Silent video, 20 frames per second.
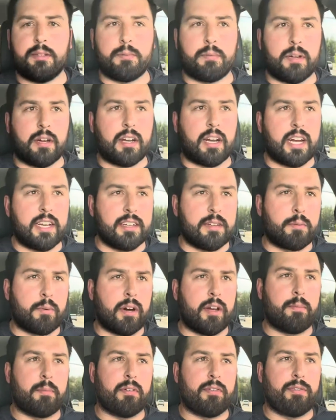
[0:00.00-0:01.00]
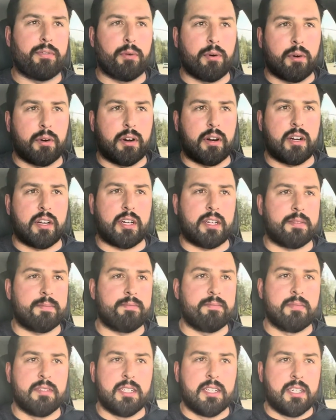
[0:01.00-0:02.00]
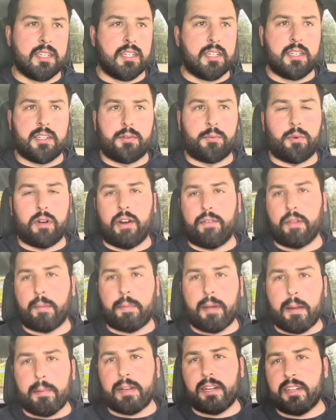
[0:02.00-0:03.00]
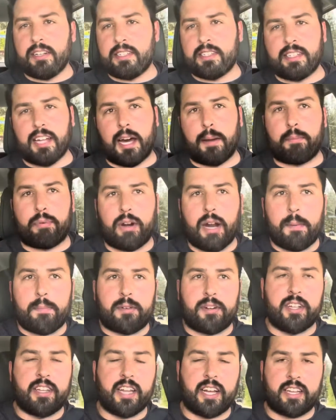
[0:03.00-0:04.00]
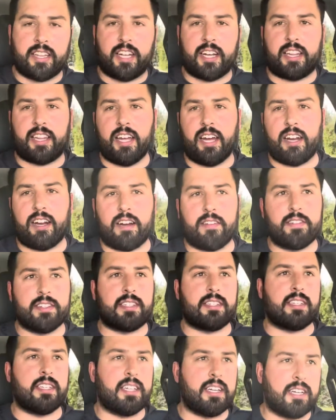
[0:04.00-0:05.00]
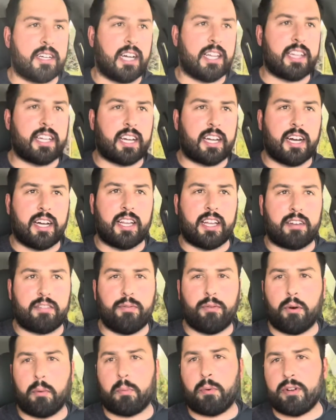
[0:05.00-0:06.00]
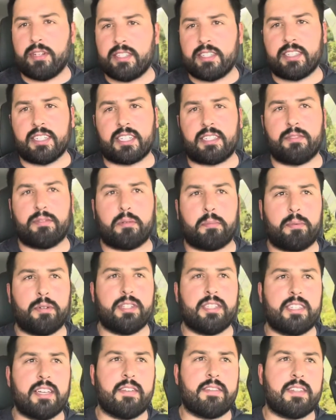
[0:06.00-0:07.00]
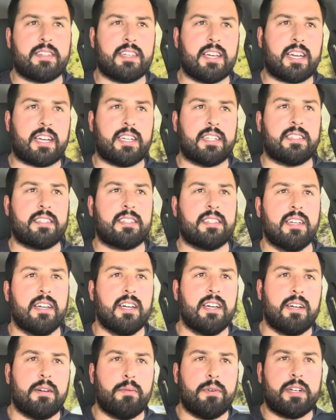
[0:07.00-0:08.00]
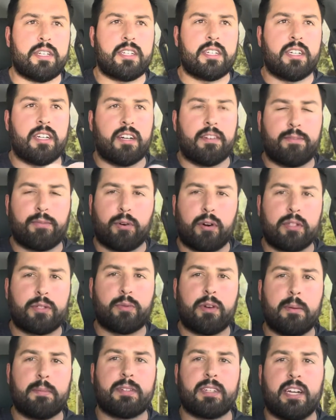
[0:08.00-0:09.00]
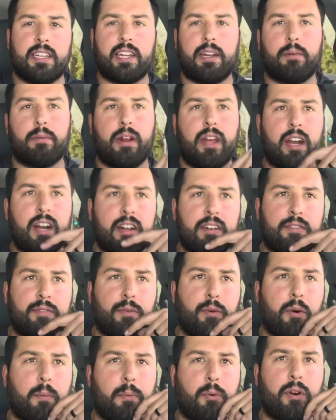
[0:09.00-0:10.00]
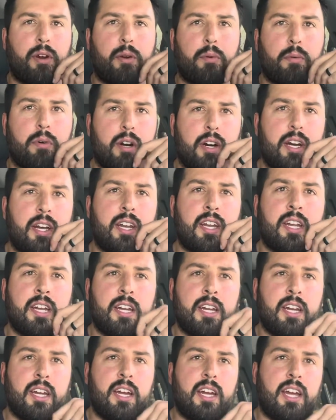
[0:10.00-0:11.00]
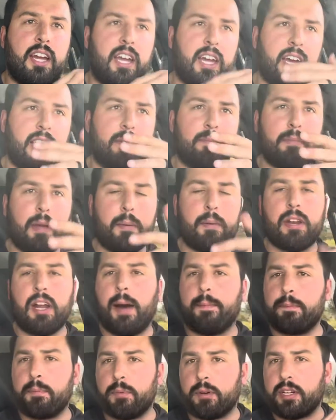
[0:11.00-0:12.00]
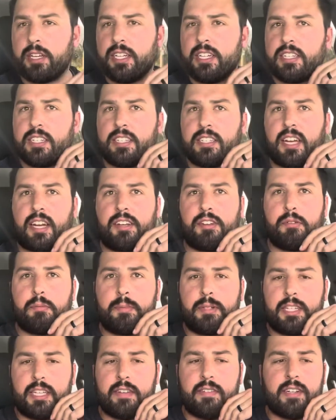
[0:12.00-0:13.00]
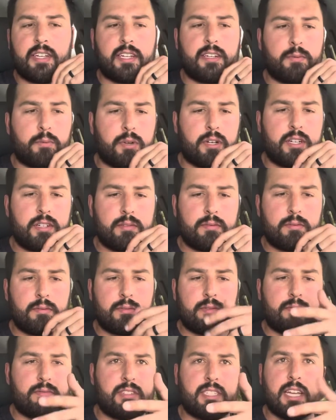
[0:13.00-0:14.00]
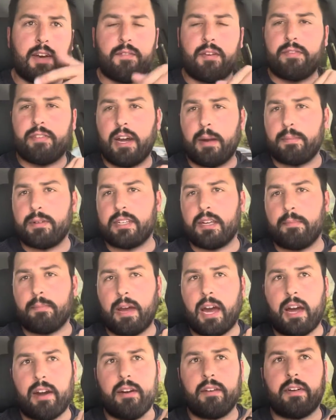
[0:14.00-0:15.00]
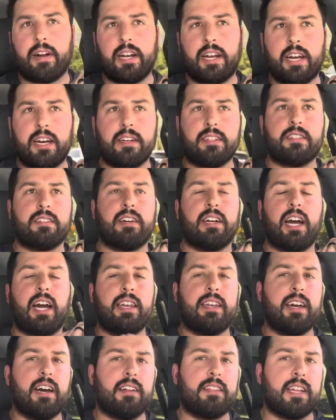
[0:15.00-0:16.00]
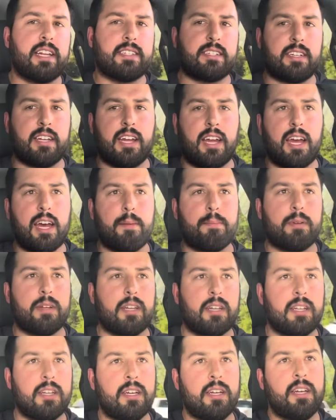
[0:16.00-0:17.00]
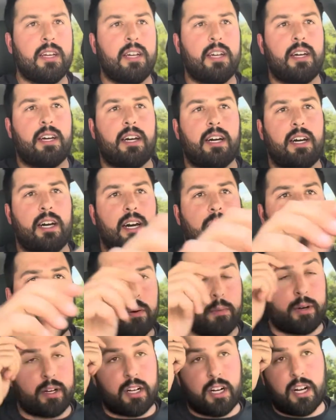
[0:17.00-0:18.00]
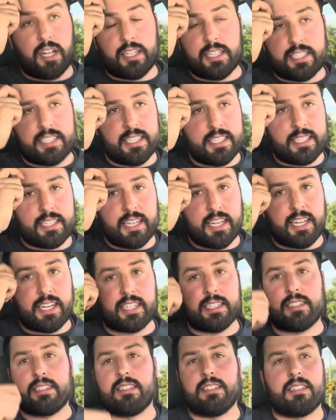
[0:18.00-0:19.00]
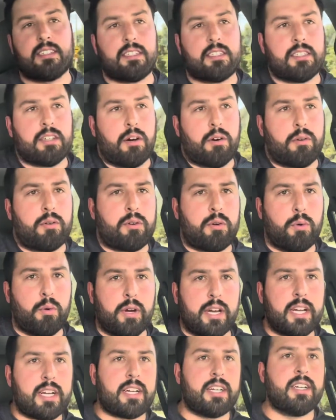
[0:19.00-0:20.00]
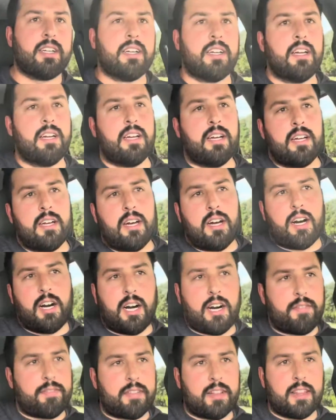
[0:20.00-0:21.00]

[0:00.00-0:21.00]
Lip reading: run. I did one before on whatever the payment here. It's not prepped or anything like that, obviously, and I think I got like 4.6, 4.7 seconds, which on Ford's website, they rated at 4.1, and maybe in optimal conditions, I do believe it. We're 75% battery right now, so I doubt that's going to happen. But regardless, this thing is just so quick off the